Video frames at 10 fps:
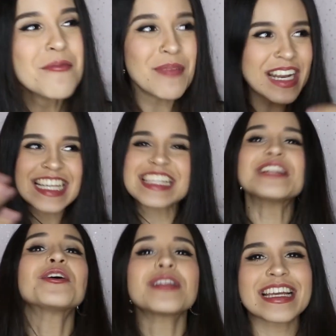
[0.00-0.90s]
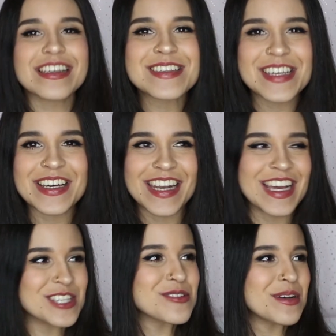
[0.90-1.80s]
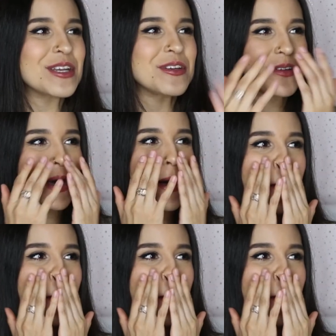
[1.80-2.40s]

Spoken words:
But it doesn't look like a skirt, I swear to you.